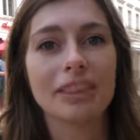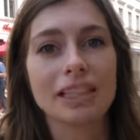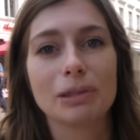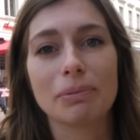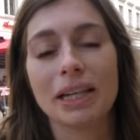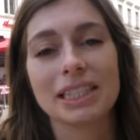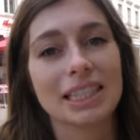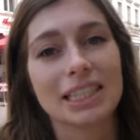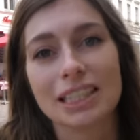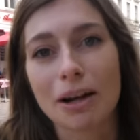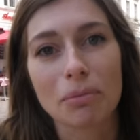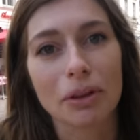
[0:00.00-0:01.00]
This place
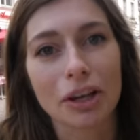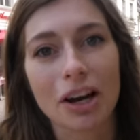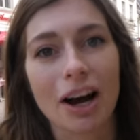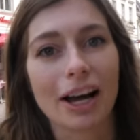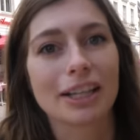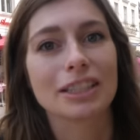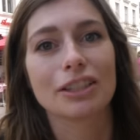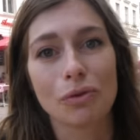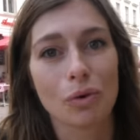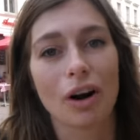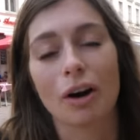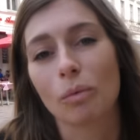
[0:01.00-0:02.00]
is double the cost
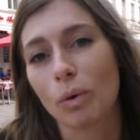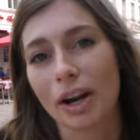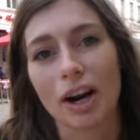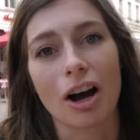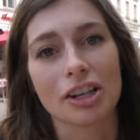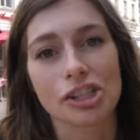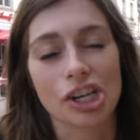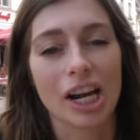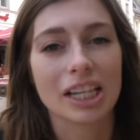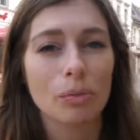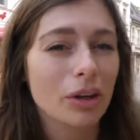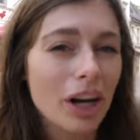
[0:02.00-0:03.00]
for one
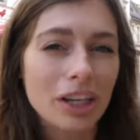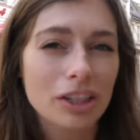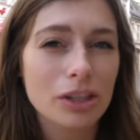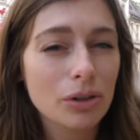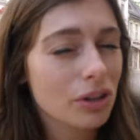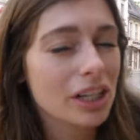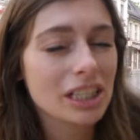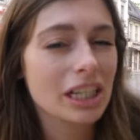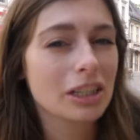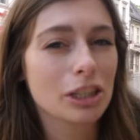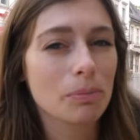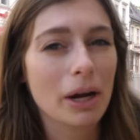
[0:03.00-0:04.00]
entree. We're not too
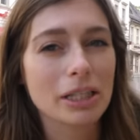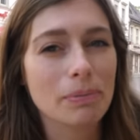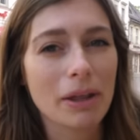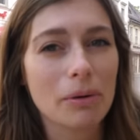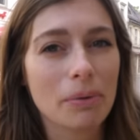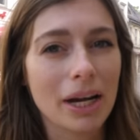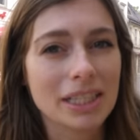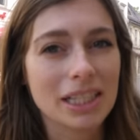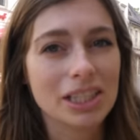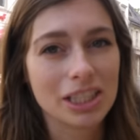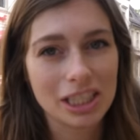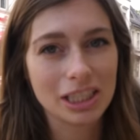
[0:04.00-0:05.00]
crazy surprised by the
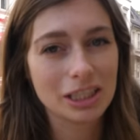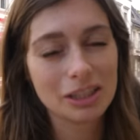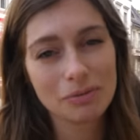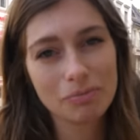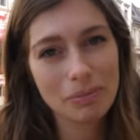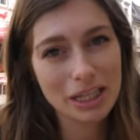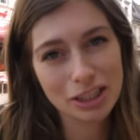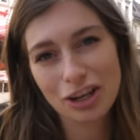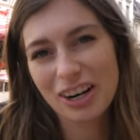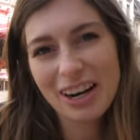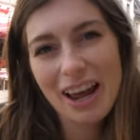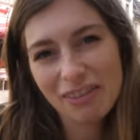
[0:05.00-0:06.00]
prices just based
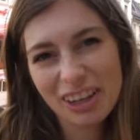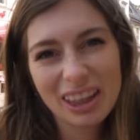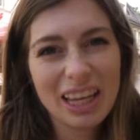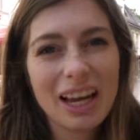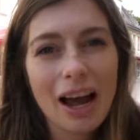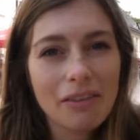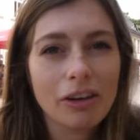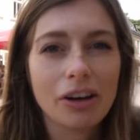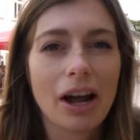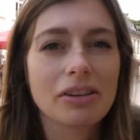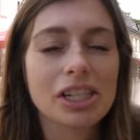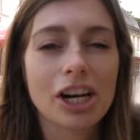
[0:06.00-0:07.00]
on everything kind of
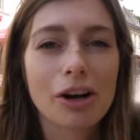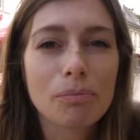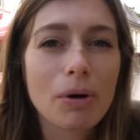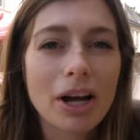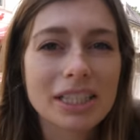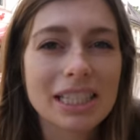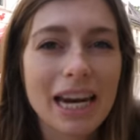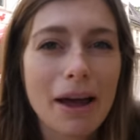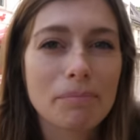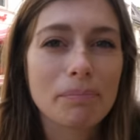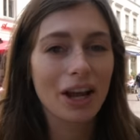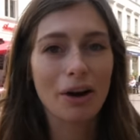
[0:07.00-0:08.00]
around here in
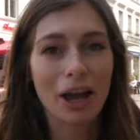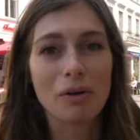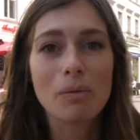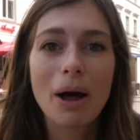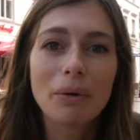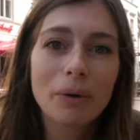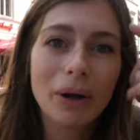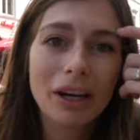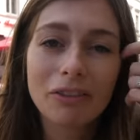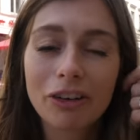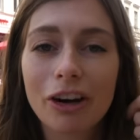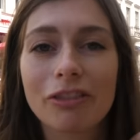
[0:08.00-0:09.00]
Potsdam. Okay, while we're
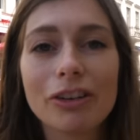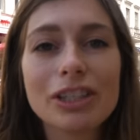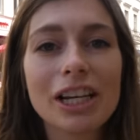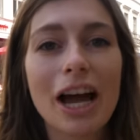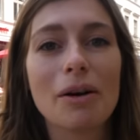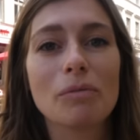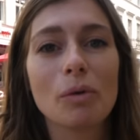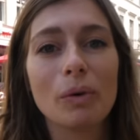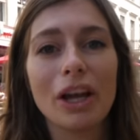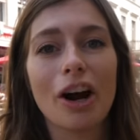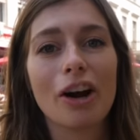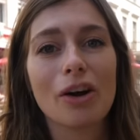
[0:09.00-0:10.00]
waiting for our food to come,
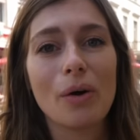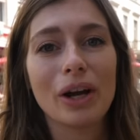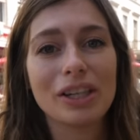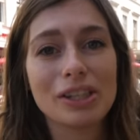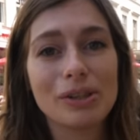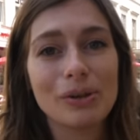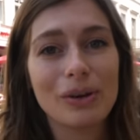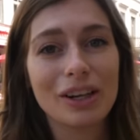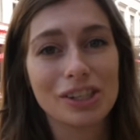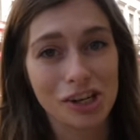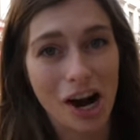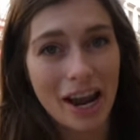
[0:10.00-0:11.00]
we are going
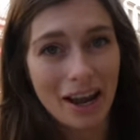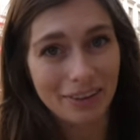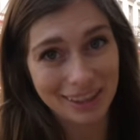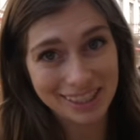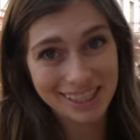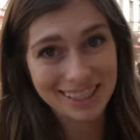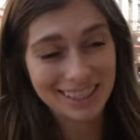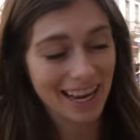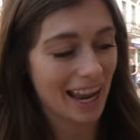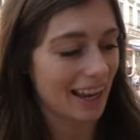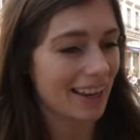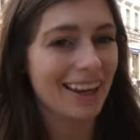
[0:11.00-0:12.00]
to try out the
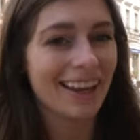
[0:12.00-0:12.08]
cheesecake.